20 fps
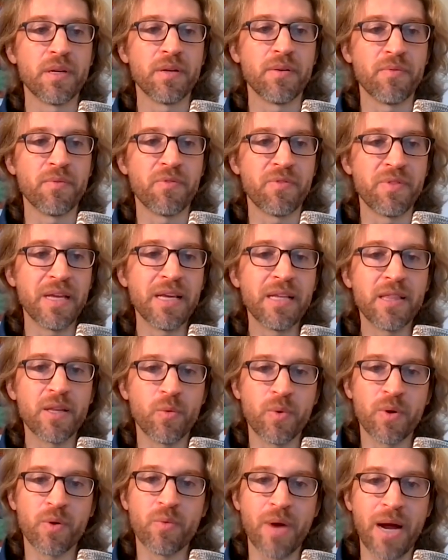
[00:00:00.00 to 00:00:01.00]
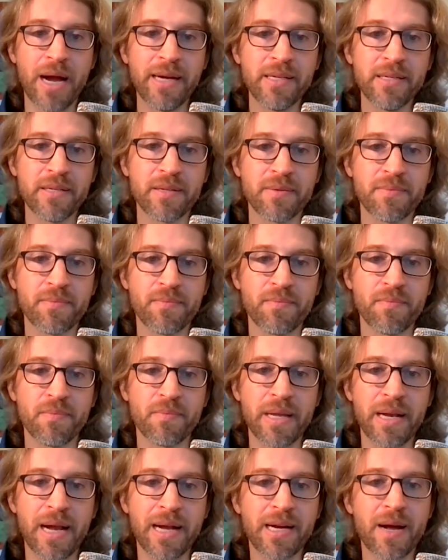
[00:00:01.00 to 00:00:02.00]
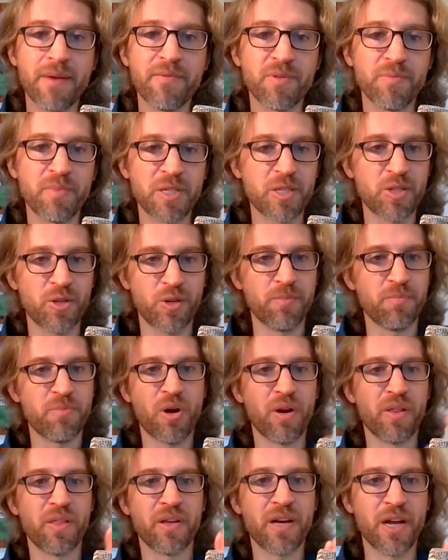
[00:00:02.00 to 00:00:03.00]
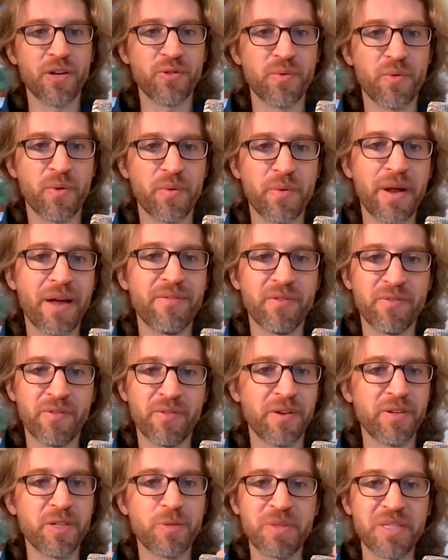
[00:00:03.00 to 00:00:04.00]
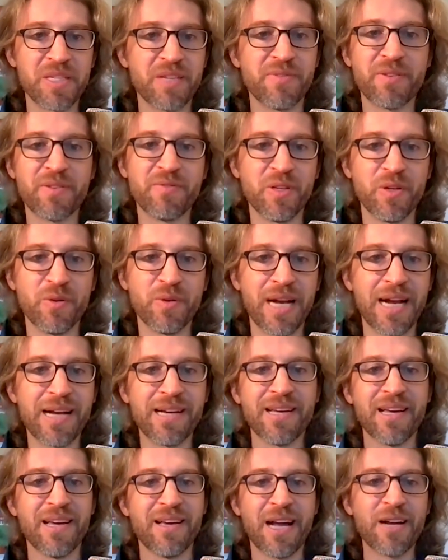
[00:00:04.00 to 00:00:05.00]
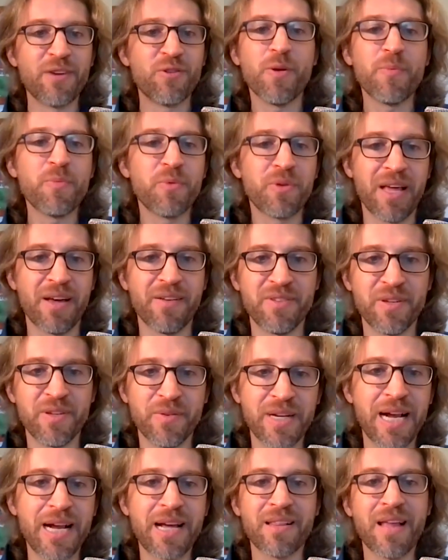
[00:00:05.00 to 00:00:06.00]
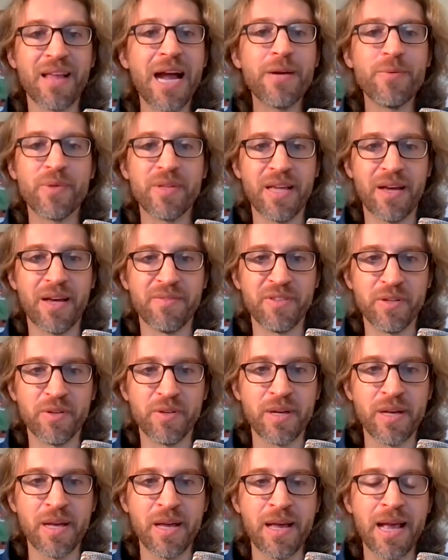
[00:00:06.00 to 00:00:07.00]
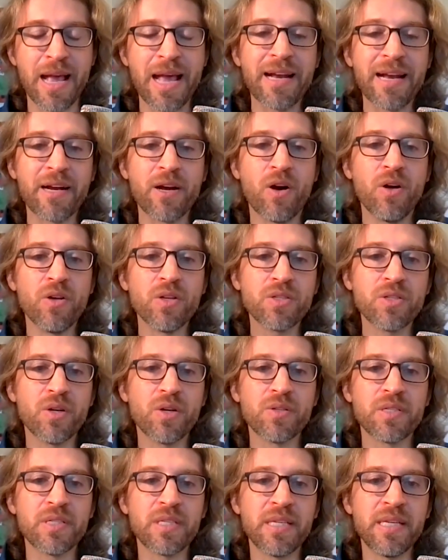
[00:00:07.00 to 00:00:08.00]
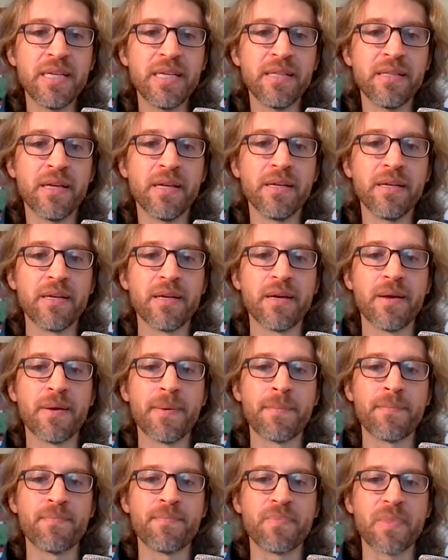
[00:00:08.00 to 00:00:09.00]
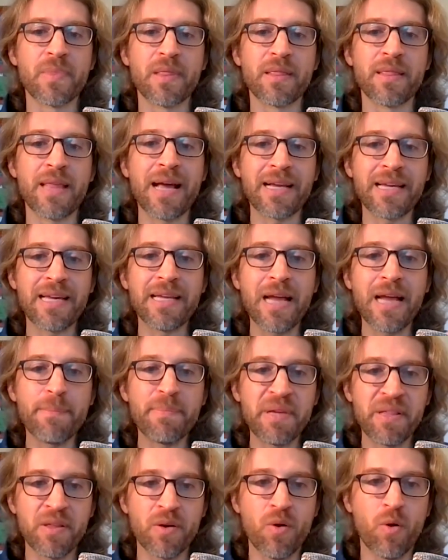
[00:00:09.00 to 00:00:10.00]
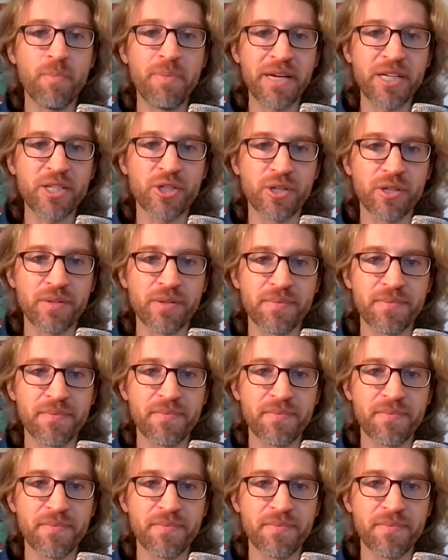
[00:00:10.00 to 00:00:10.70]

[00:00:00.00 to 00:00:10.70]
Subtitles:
think that we're right. And I come from a certain part of the country where we have a very specific view, and I grew up with that view and I align with that view. And I also see that cannot be the whole picture,